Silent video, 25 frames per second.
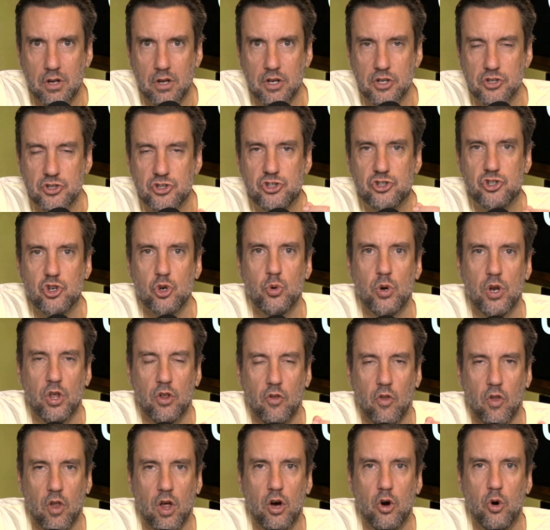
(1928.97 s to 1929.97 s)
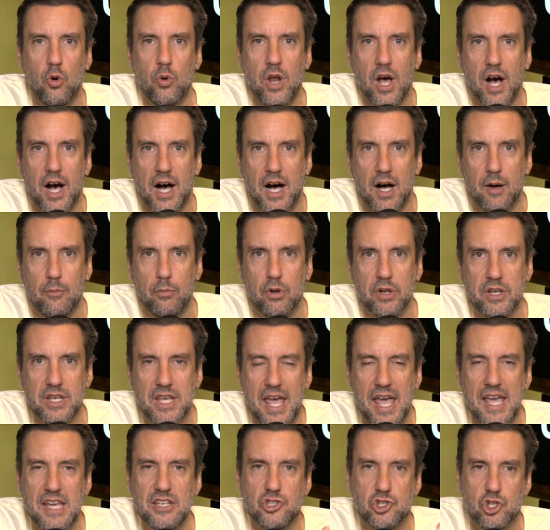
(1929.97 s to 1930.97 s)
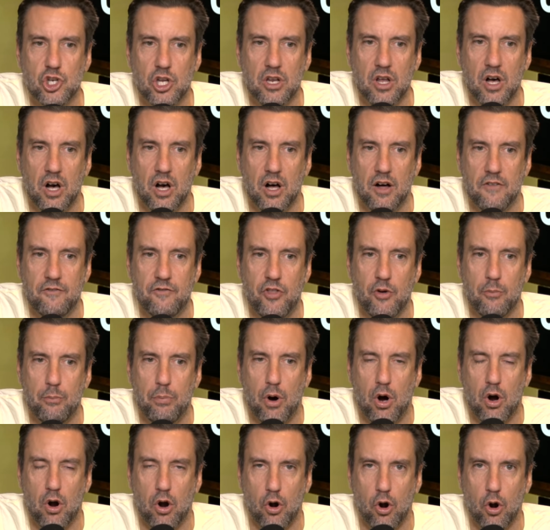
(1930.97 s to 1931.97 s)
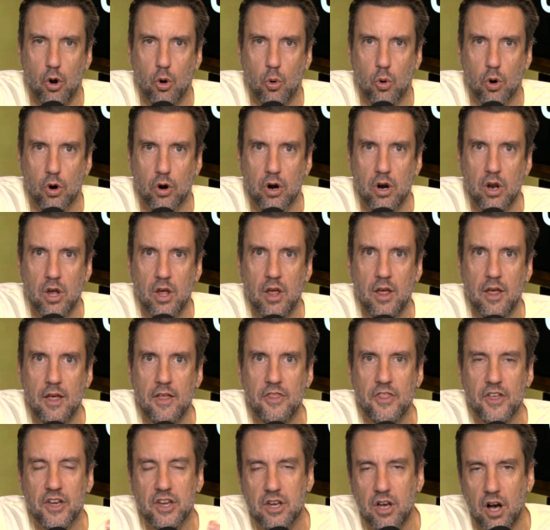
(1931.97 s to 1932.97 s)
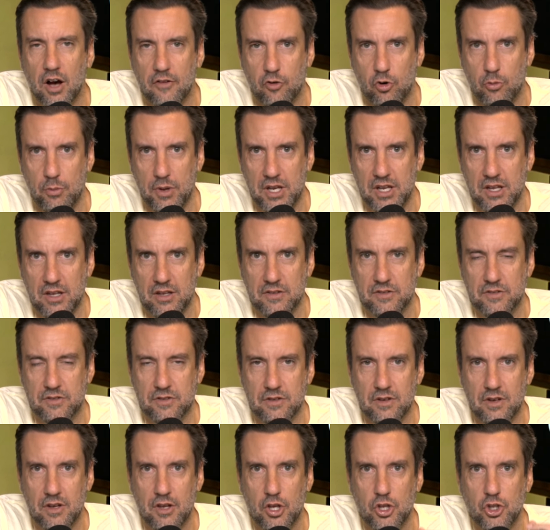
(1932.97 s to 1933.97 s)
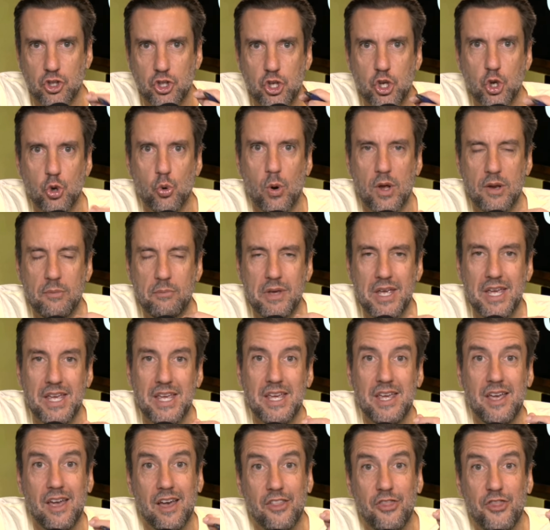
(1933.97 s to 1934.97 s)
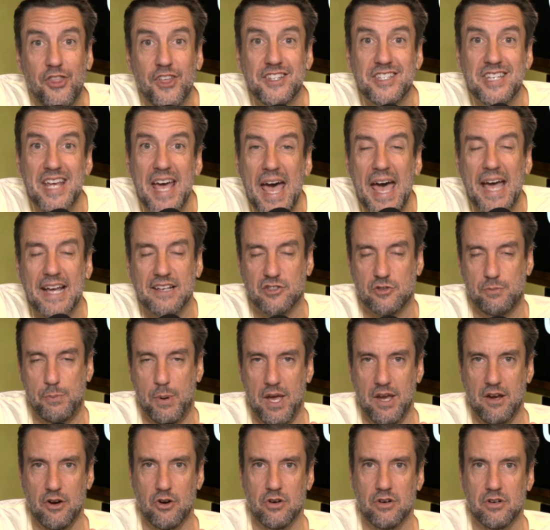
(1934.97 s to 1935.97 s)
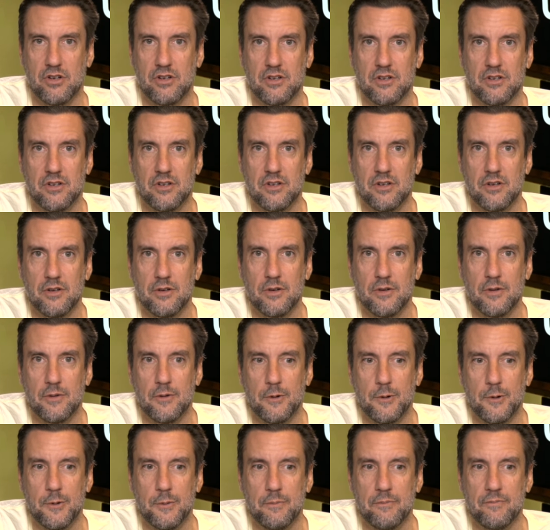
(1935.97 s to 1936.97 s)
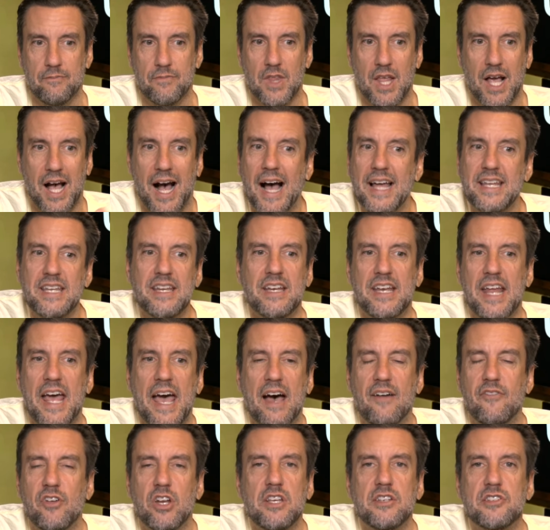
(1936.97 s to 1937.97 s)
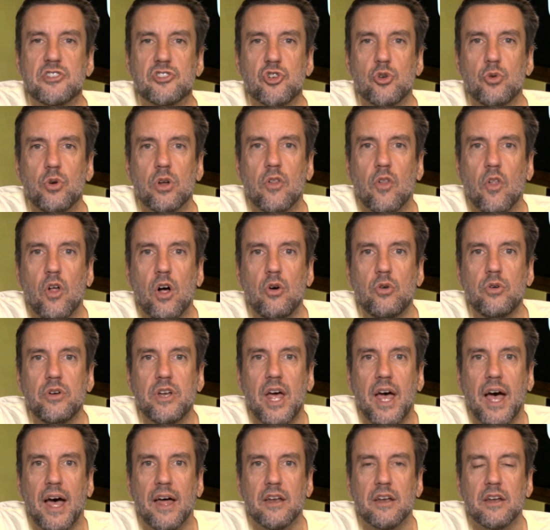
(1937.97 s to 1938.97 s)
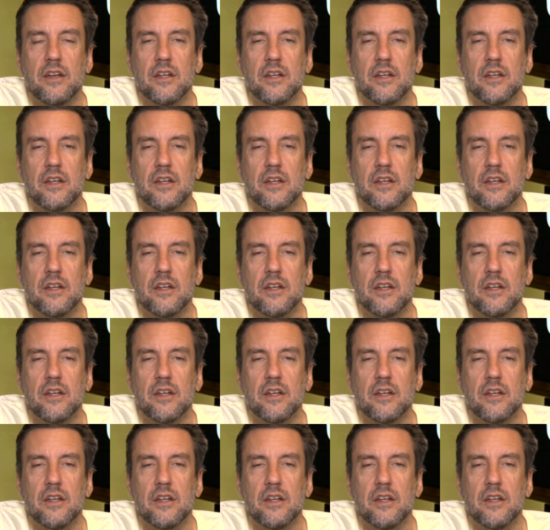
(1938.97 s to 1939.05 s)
student loan obligation of the borrower, the government is. You and me, the taxpayer. I didn't have any student loan debt